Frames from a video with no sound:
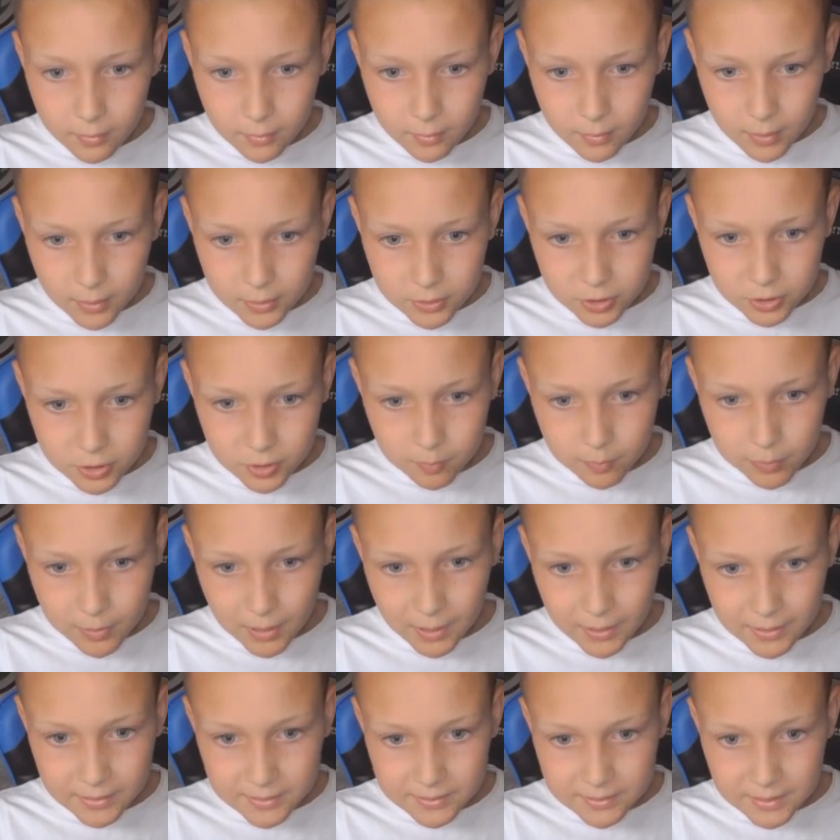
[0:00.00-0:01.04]
Let's just
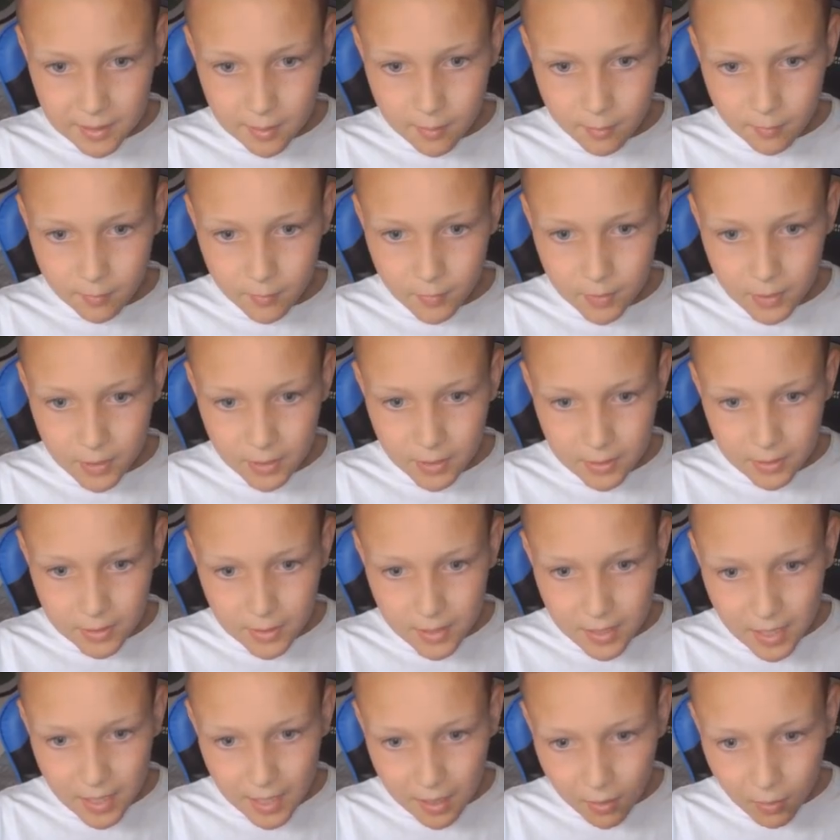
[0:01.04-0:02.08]
place them in
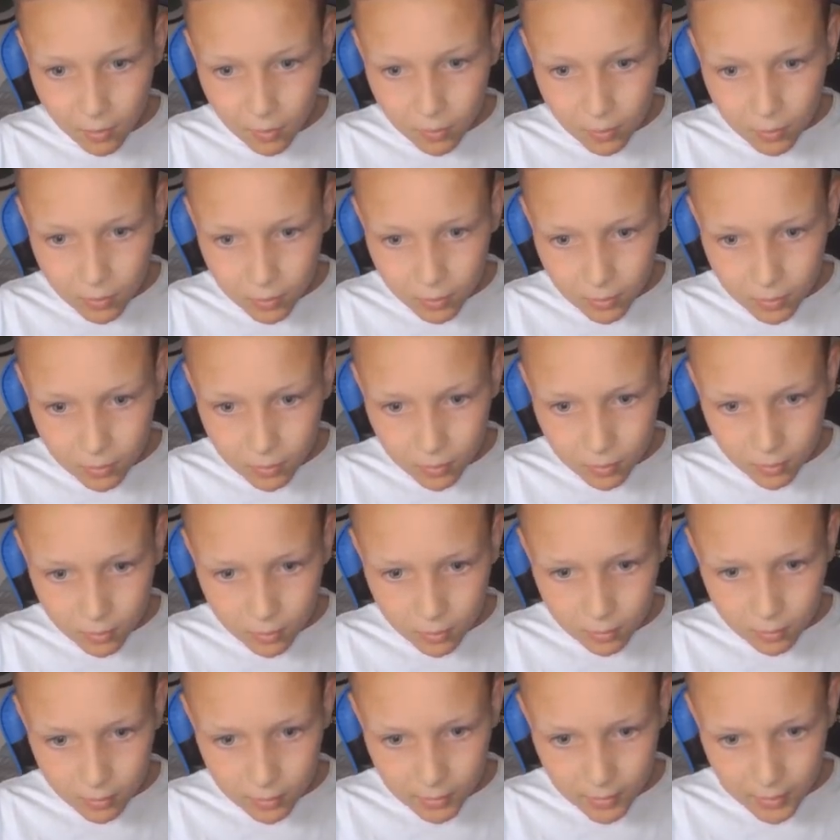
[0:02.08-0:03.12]
now.
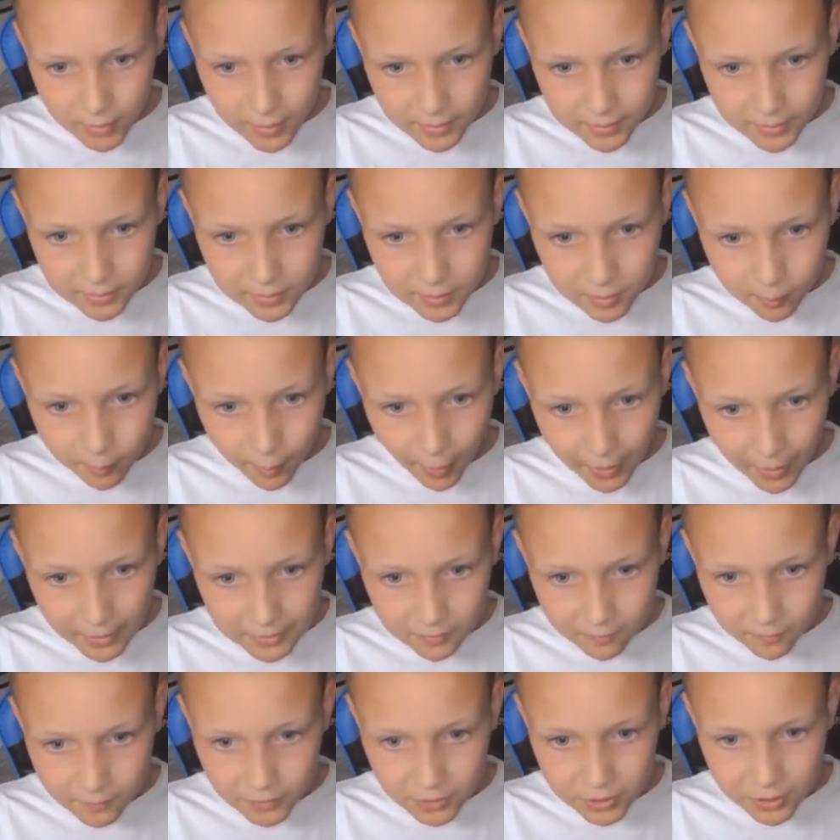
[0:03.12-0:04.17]
Into the backs of
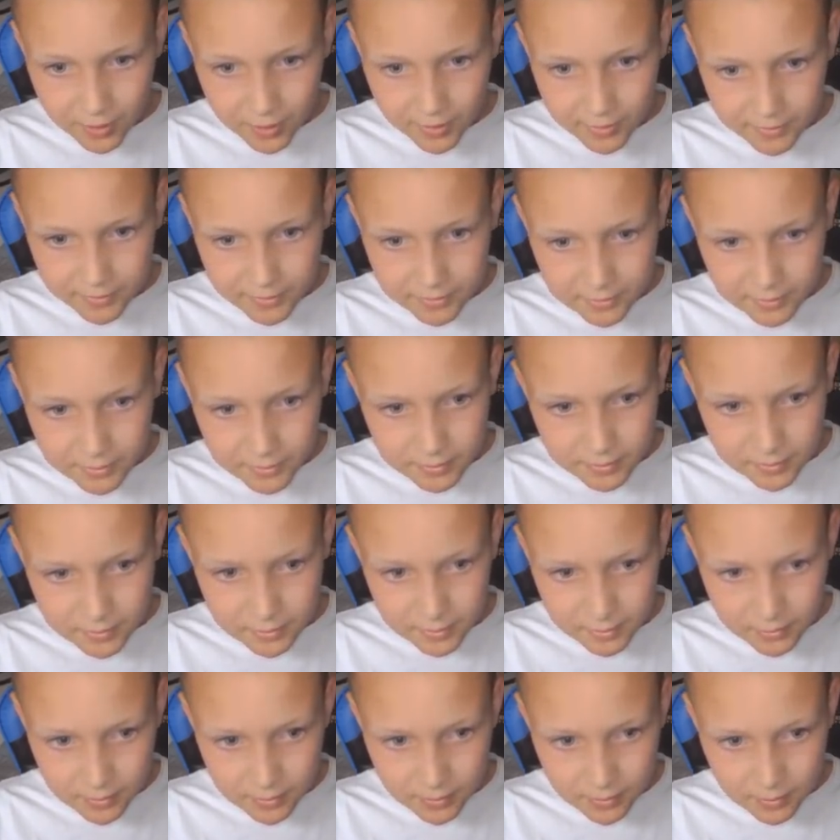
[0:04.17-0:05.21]
the chests.
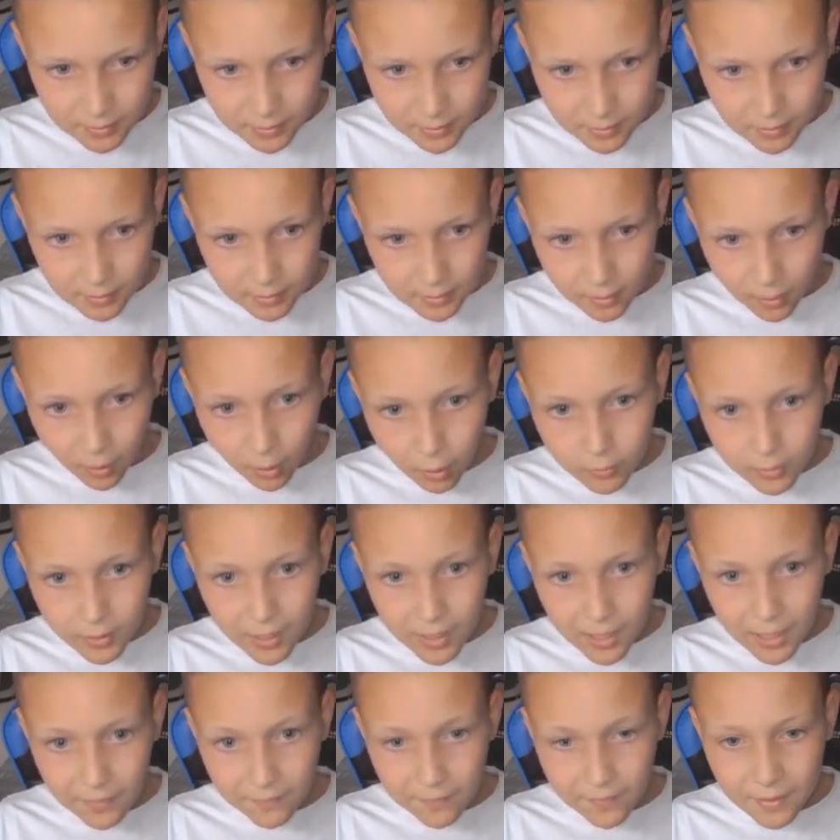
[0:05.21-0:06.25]
Oh yeah,
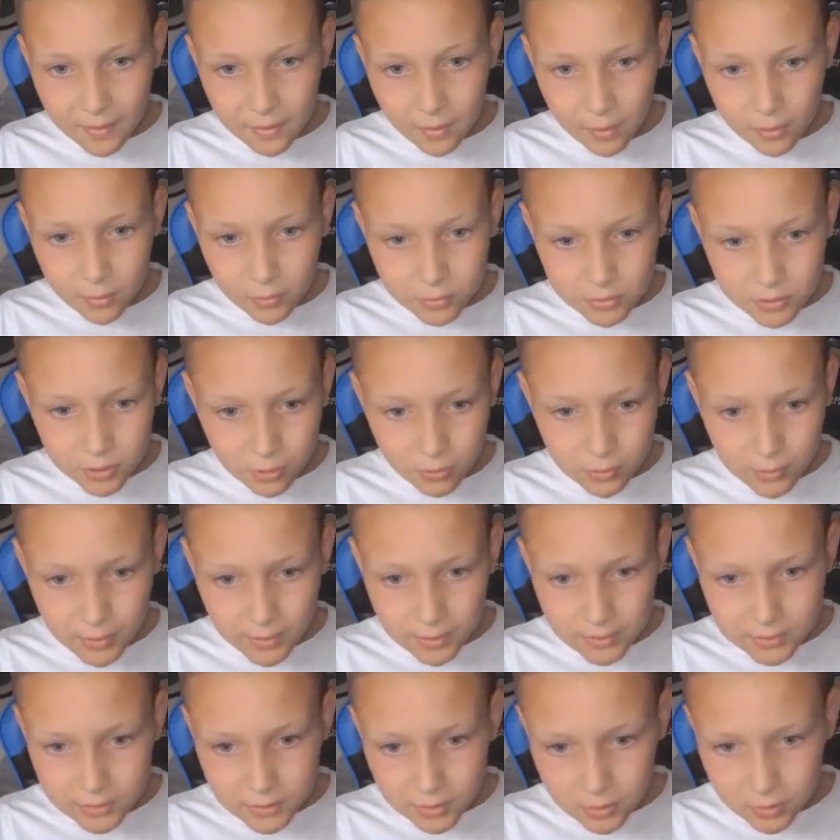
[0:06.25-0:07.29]
and then I also need
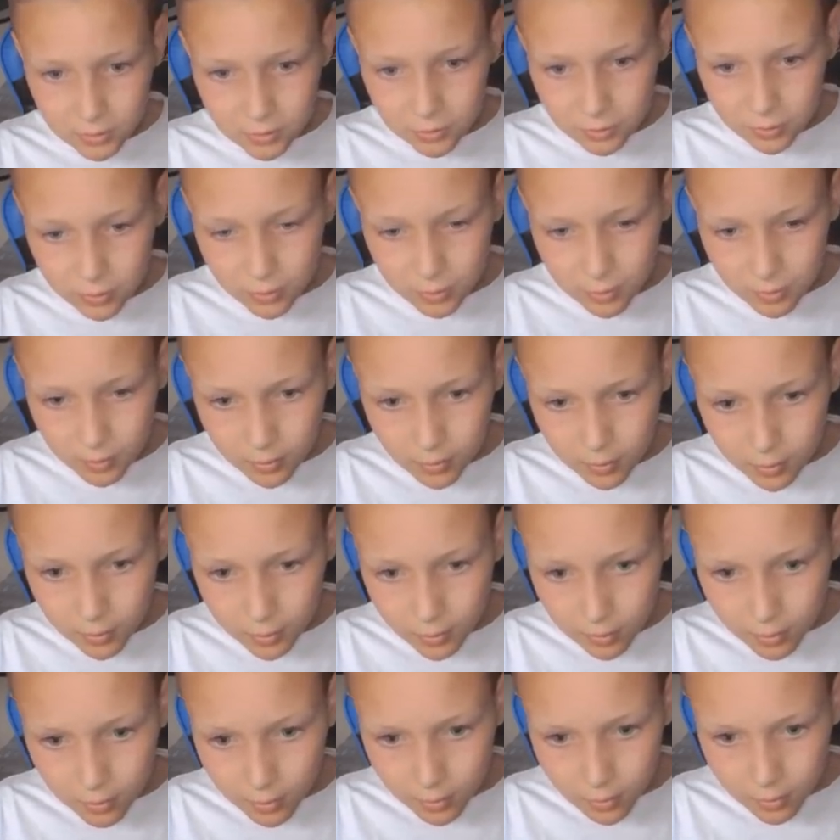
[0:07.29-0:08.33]
to,
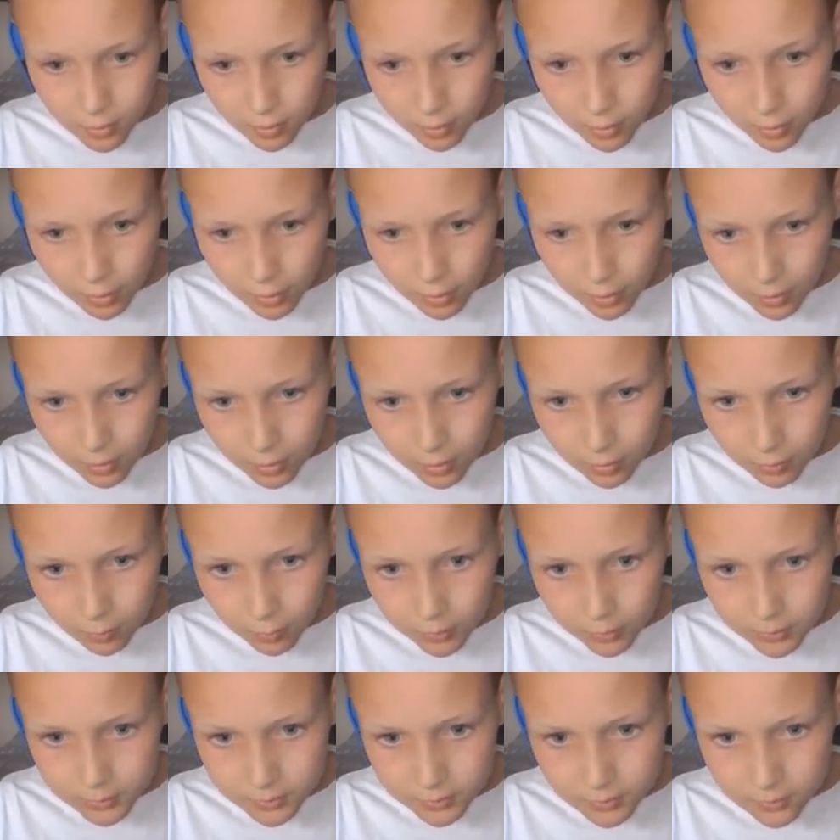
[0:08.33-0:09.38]
uh, where
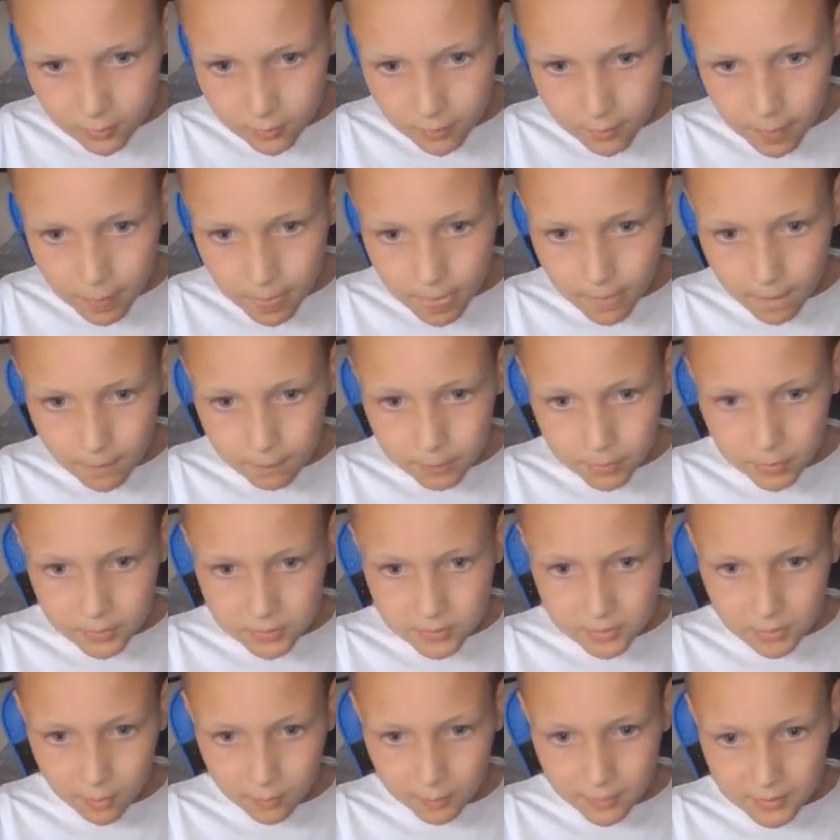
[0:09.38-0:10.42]
is it? Put
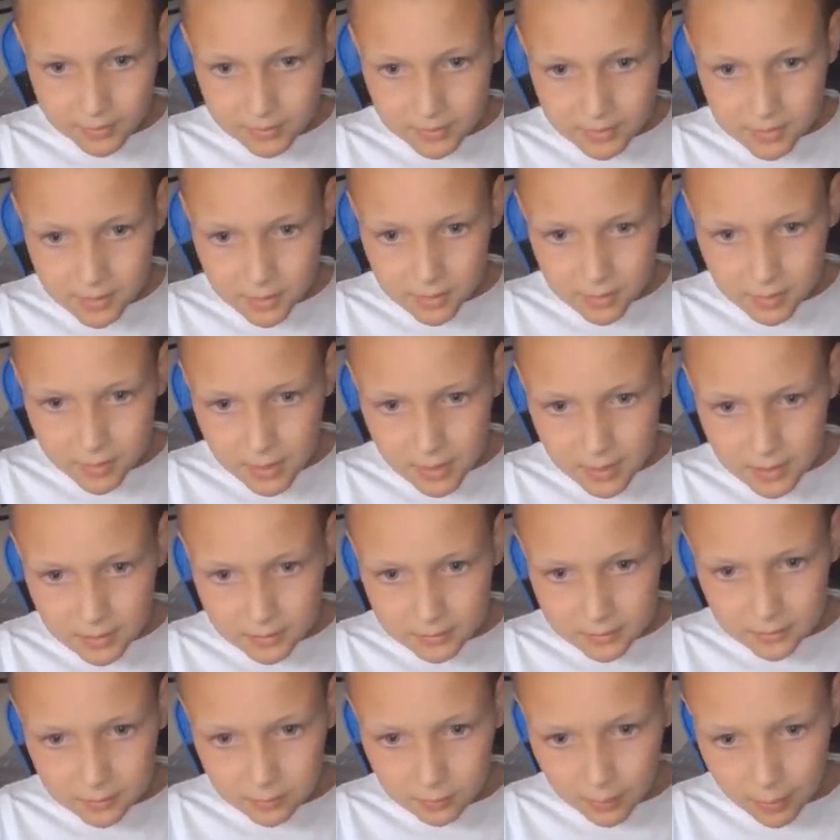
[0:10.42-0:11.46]
some into these
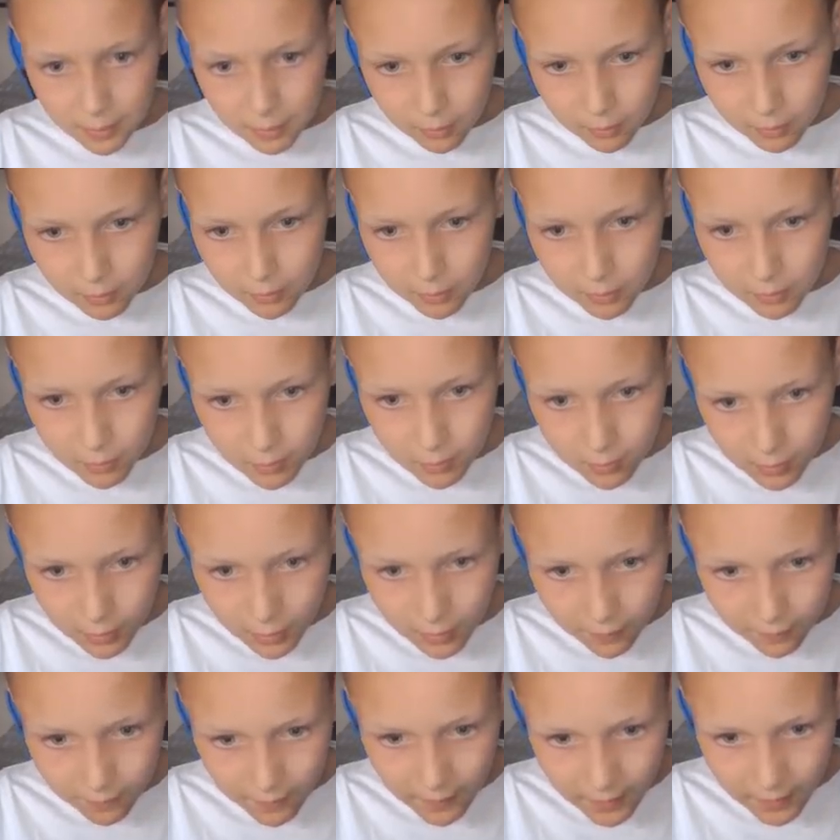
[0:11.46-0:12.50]
as well.
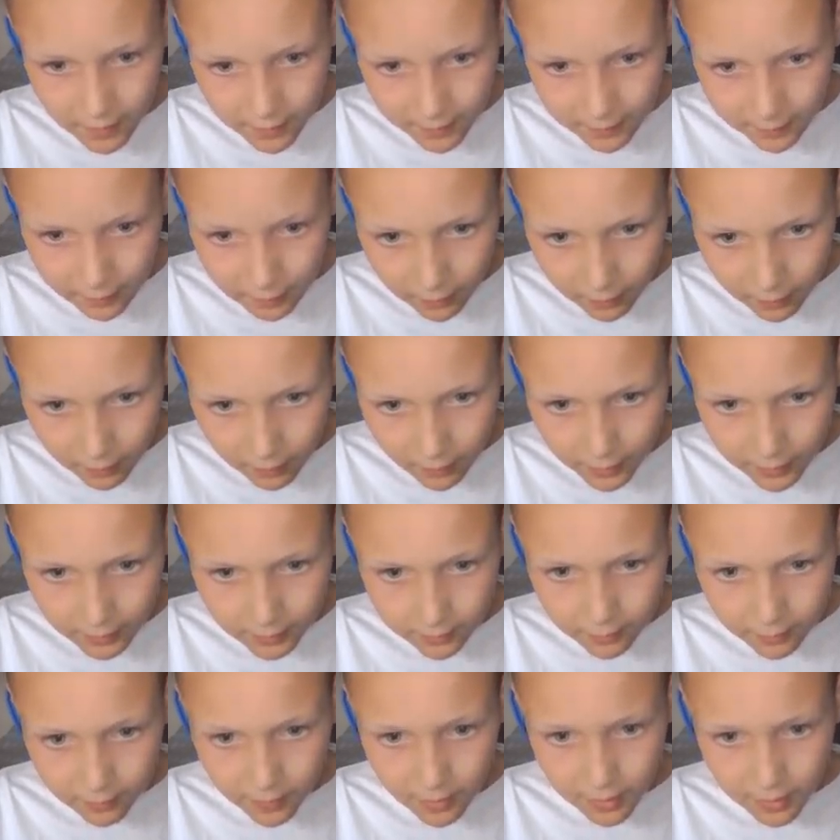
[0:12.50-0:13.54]
And then like
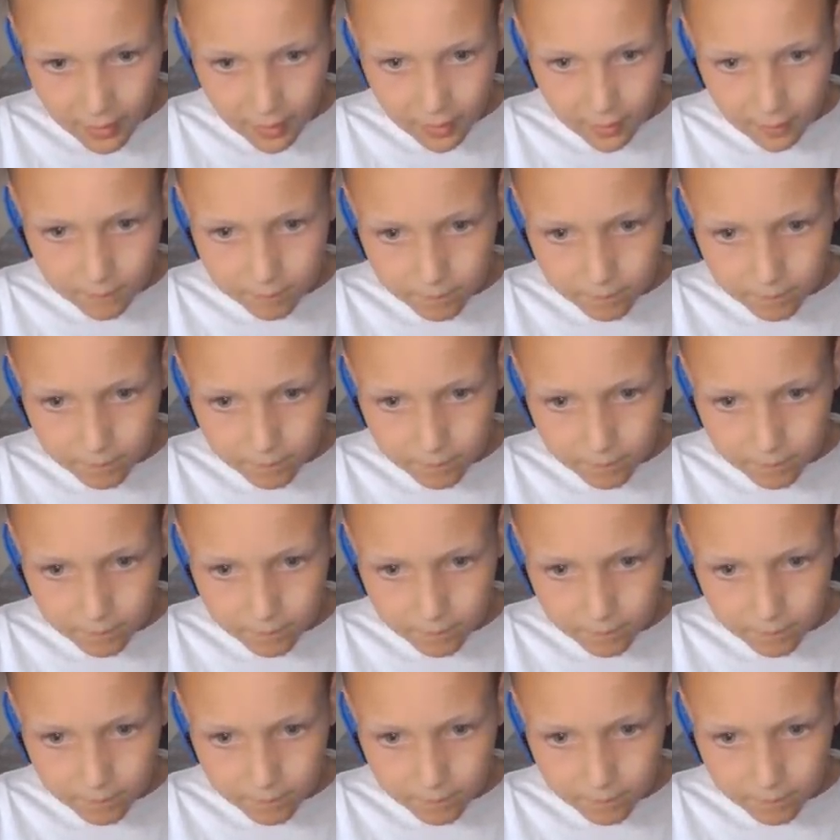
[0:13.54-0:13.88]
that.